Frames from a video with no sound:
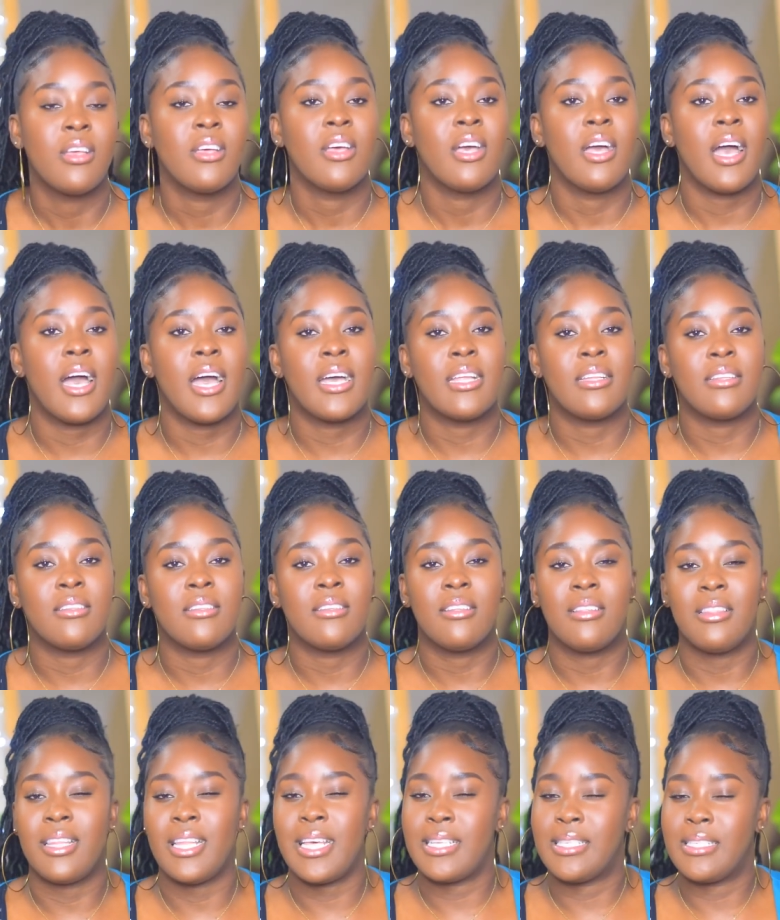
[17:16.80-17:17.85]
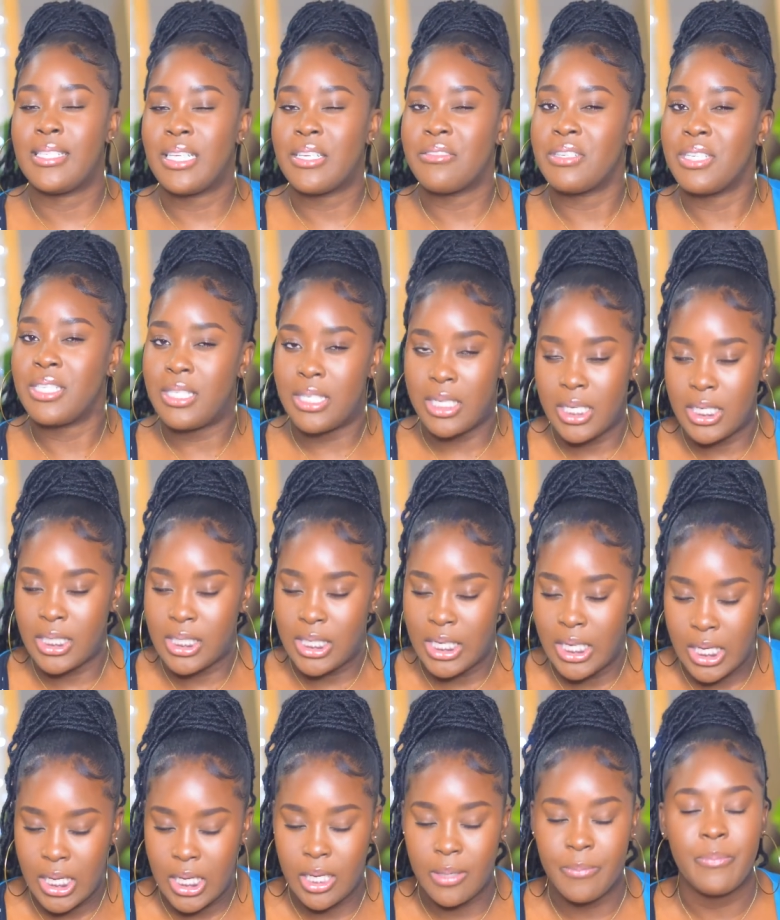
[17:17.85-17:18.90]
and less
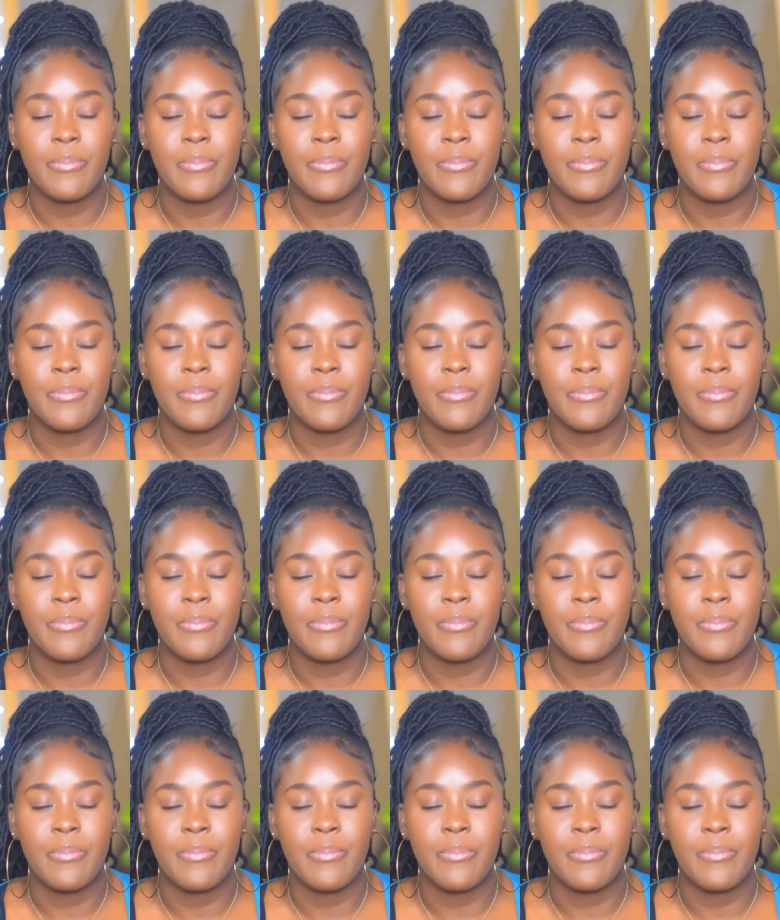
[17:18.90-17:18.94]
irritating.